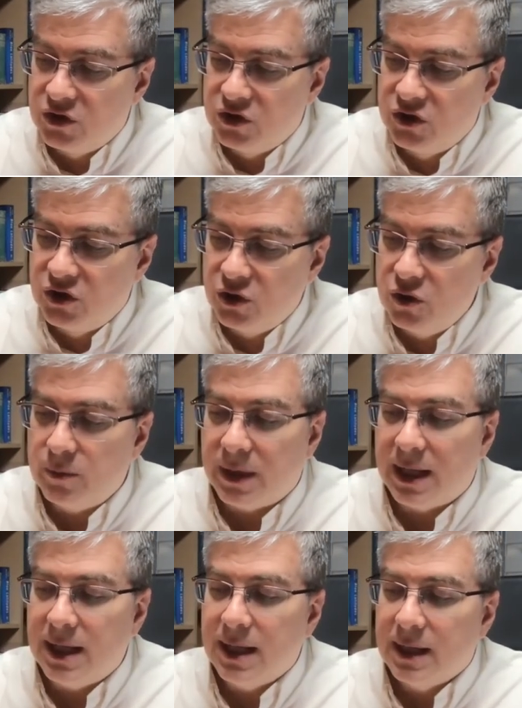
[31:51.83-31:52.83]
to
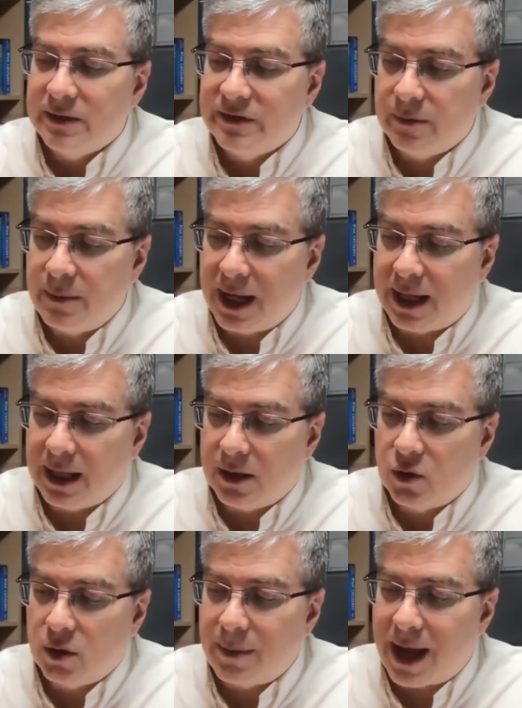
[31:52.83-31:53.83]
me to make
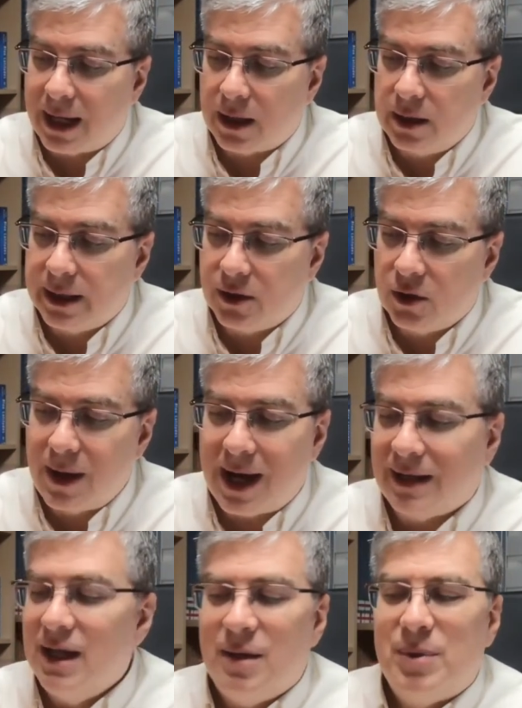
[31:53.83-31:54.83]
it grammatically
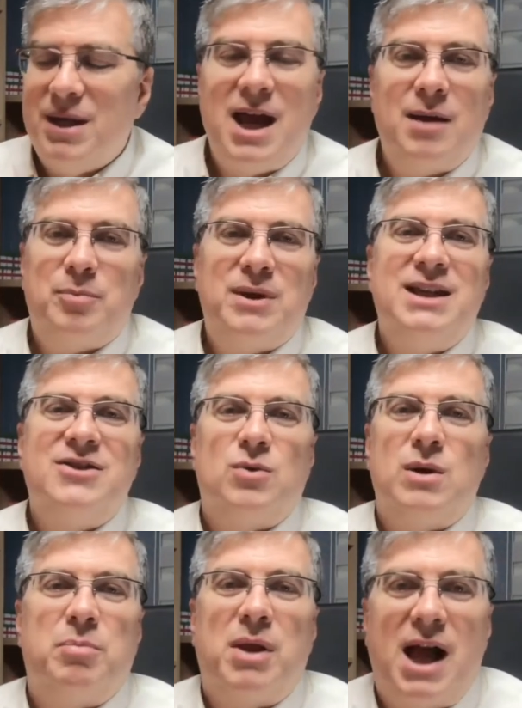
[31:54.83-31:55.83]
correct, but not please
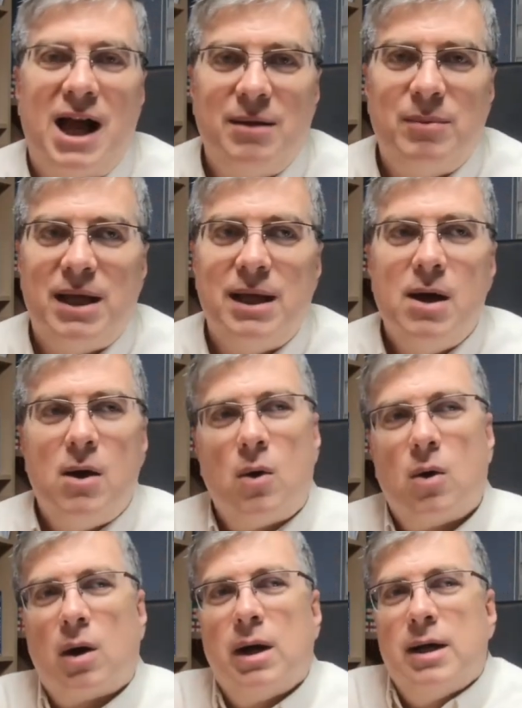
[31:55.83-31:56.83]
reply me
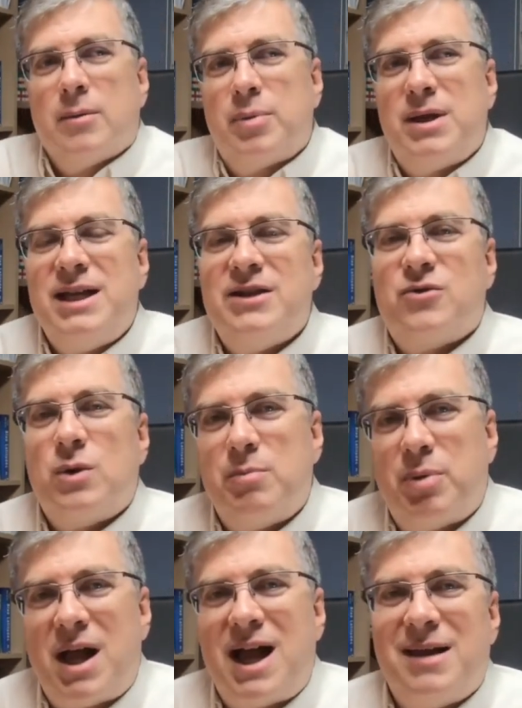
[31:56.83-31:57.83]
or please
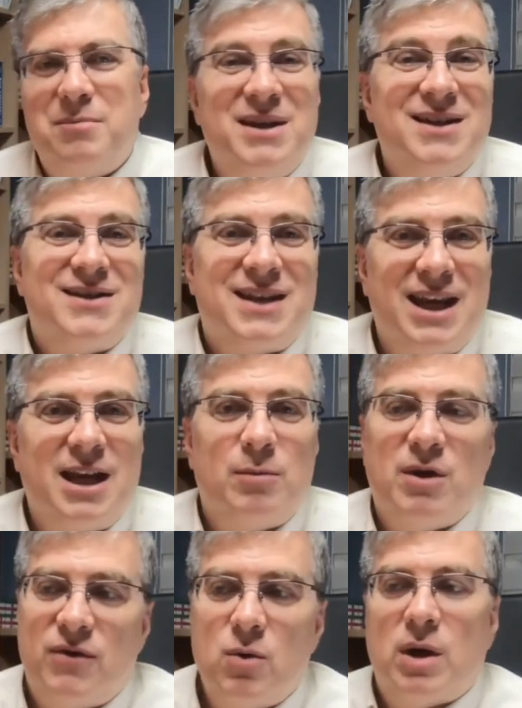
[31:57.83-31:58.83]
reply Ms. Kim.
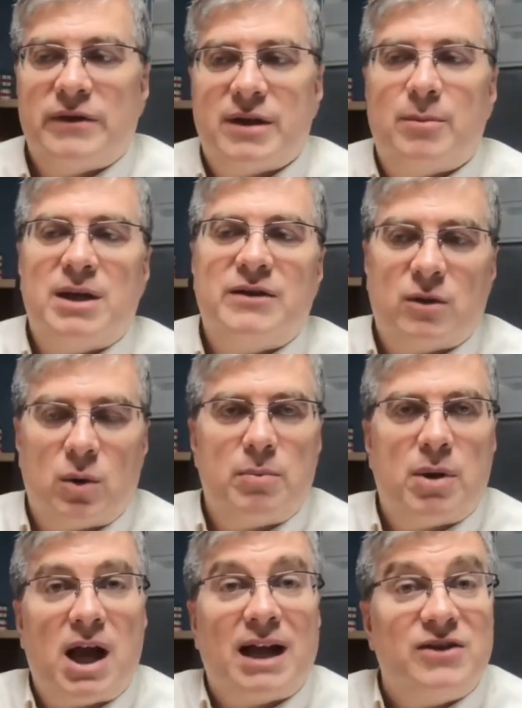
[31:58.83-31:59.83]
If you want somebody to reply